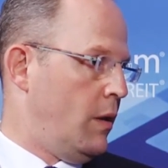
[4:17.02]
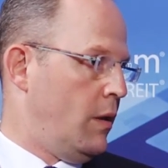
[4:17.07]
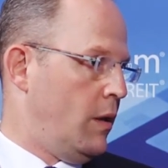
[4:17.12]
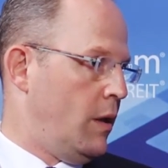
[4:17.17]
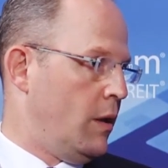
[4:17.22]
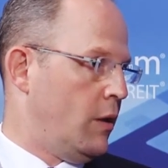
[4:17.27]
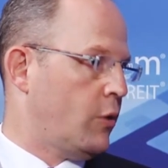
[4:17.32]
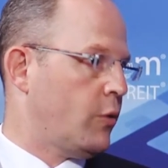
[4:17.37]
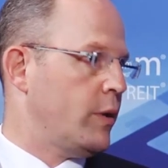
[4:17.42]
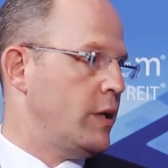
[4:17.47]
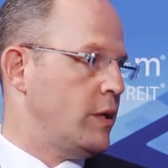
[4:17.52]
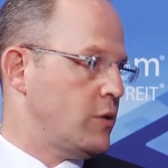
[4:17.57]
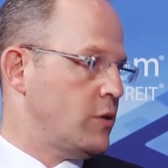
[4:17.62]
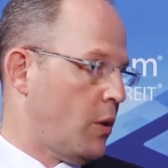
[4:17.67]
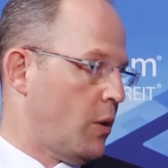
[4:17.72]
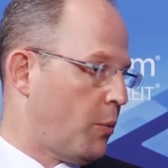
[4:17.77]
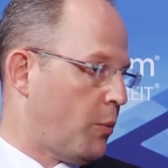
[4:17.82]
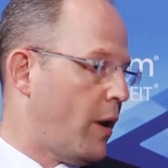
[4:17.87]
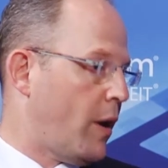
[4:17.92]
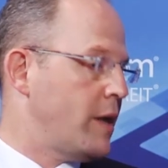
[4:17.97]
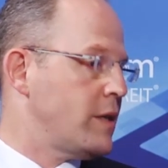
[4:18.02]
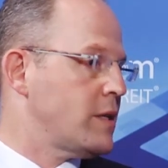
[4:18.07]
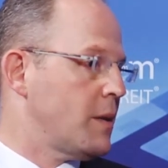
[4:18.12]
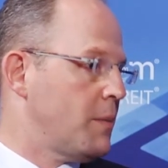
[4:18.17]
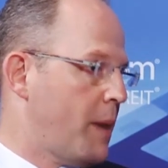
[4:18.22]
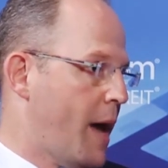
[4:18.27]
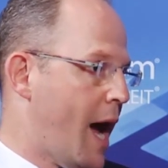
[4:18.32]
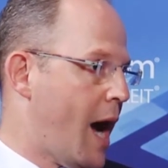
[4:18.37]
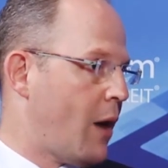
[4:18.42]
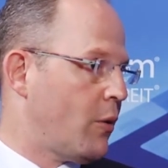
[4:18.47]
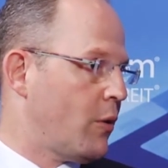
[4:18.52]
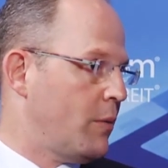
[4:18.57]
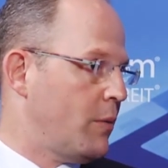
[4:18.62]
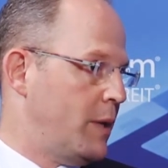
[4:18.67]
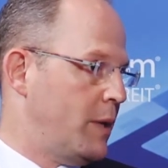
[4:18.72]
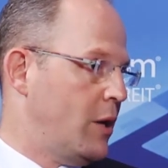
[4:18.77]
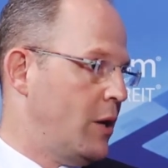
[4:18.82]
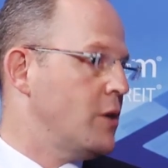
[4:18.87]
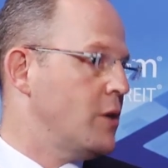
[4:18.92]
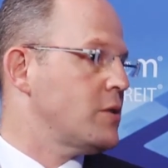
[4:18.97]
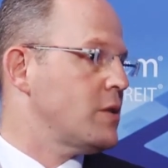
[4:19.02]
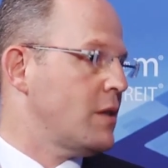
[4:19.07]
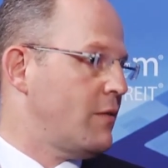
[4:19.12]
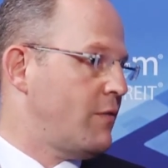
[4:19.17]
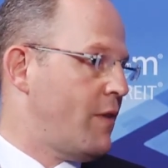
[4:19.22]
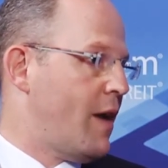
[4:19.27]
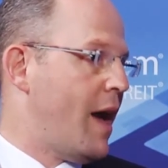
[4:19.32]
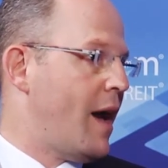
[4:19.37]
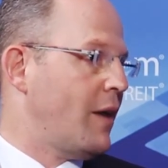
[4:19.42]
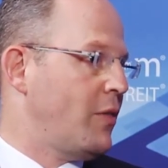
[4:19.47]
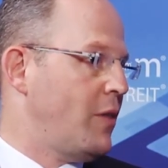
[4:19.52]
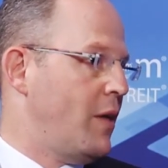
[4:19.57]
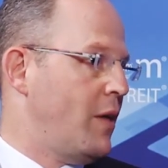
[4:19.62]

increase our pricing power because of the fact